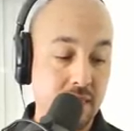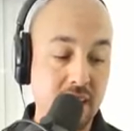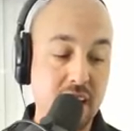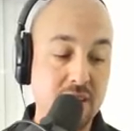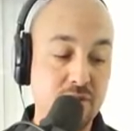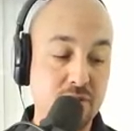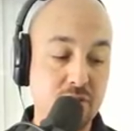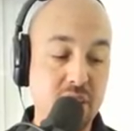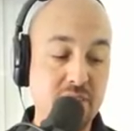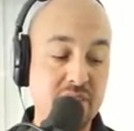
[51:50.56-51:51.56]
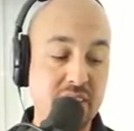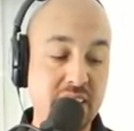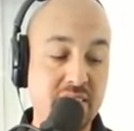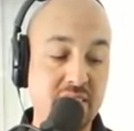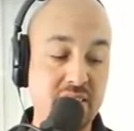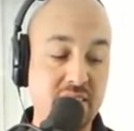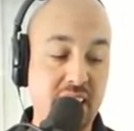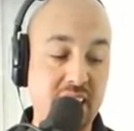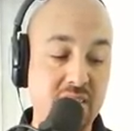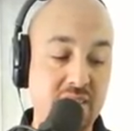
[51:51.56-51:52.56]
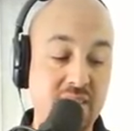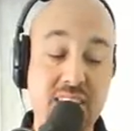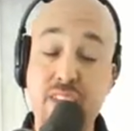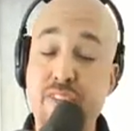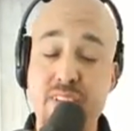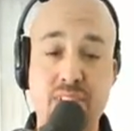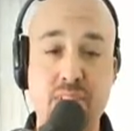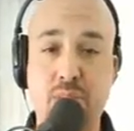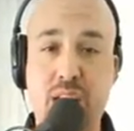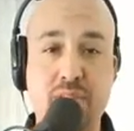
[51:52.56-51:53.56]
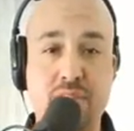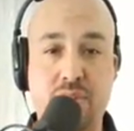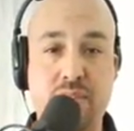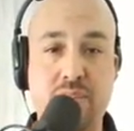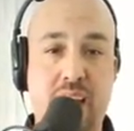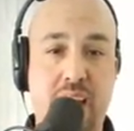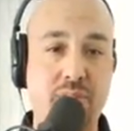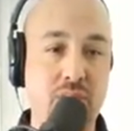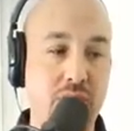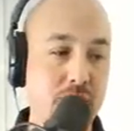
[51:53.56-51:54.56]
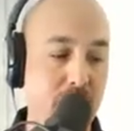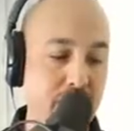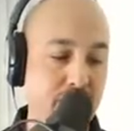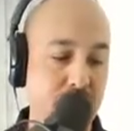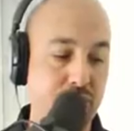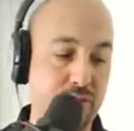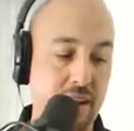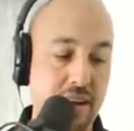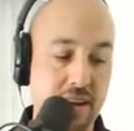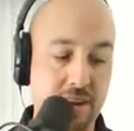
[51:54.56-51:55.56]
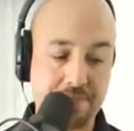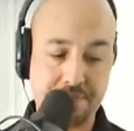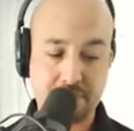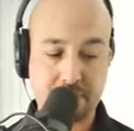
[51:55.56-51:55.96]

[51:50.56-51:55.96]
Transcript: And you have Ravens against the Saints. The defense of the Ravens is absolutely monstrous right now.